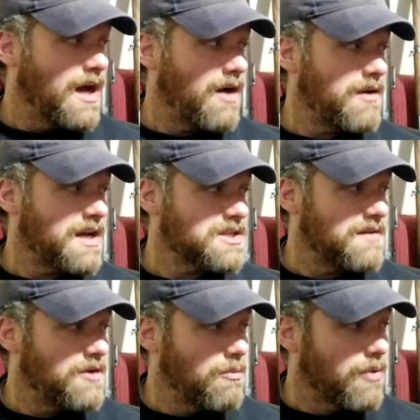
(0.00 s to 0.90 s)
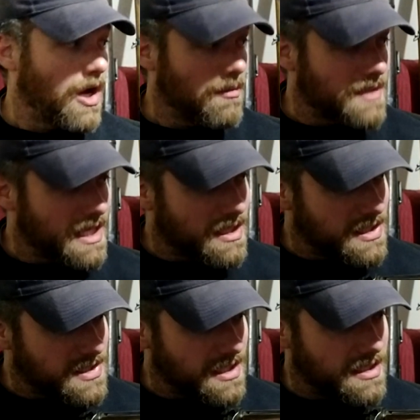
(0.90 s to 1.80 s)
I would actually have no problem taking
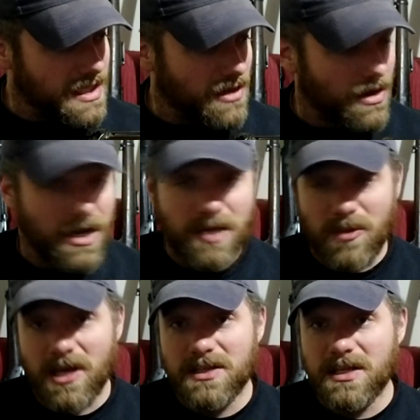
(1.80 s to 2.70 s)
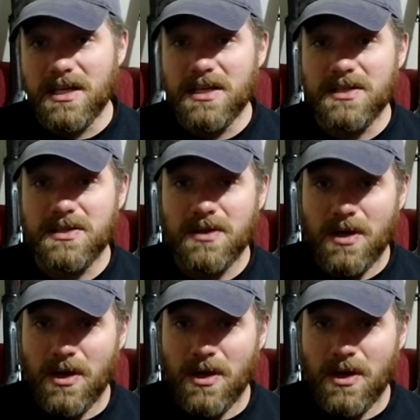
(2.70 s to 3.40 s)
this thing deer hunting, because it is